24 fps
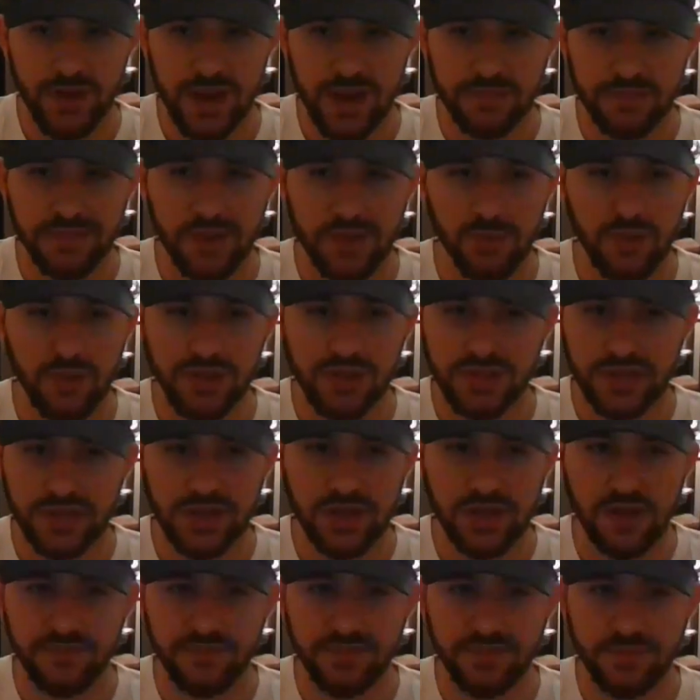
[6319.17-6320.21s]
for him that wasn't
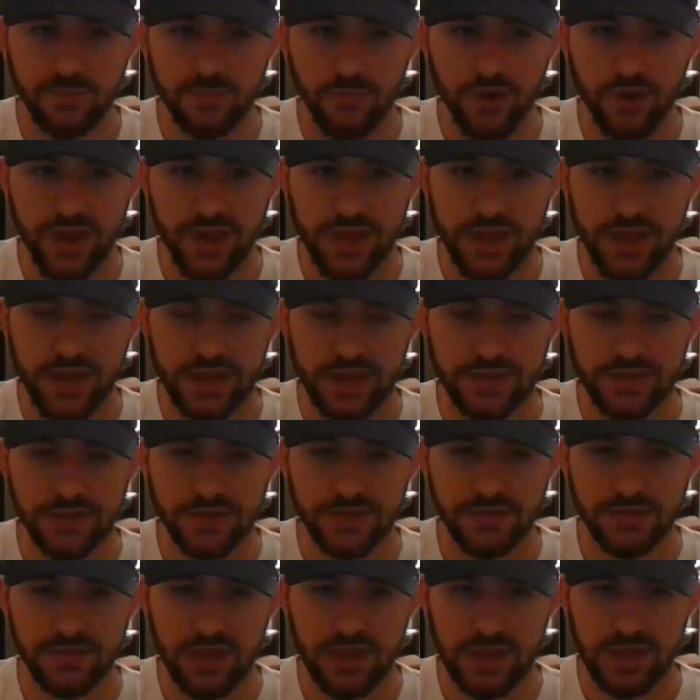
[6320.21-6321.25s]
enough to break
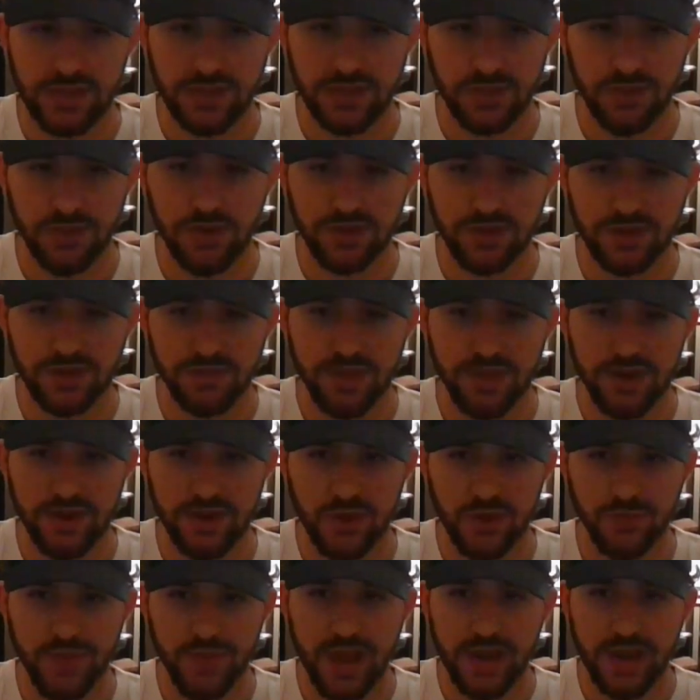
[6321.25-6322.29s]
his thoughts about
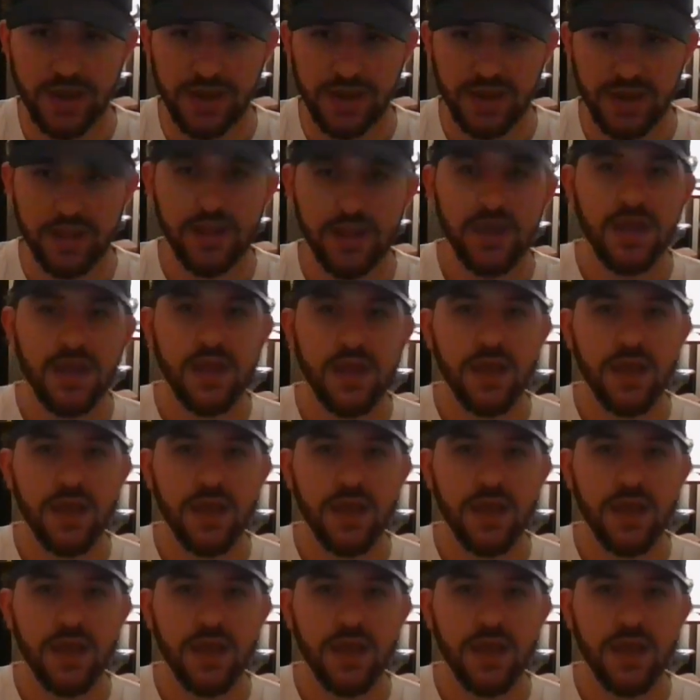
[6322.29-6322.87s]
humanity.